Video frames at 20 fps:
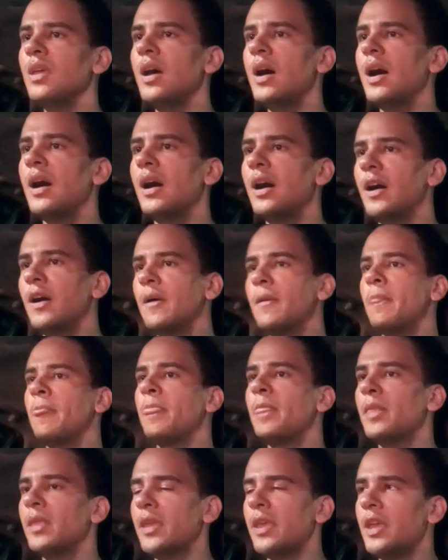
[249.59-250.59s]

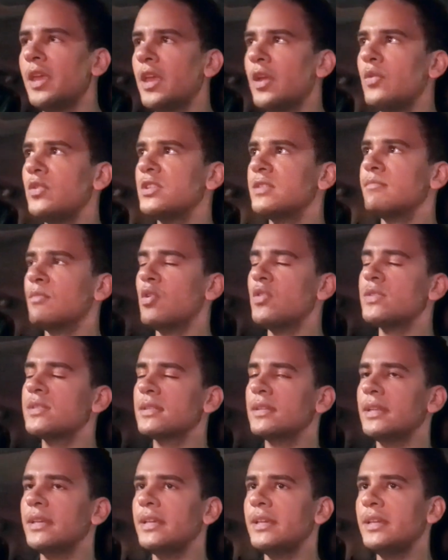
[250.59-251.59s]
it was
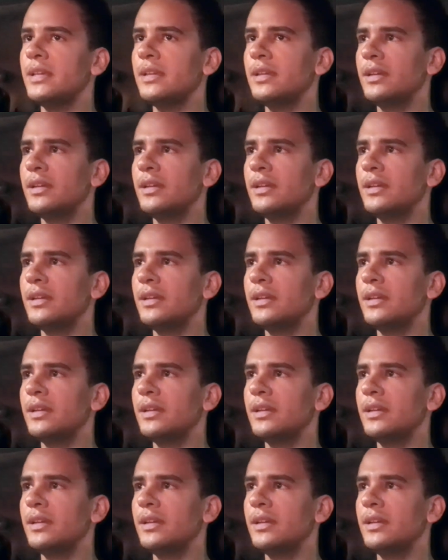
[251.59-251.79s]
mostly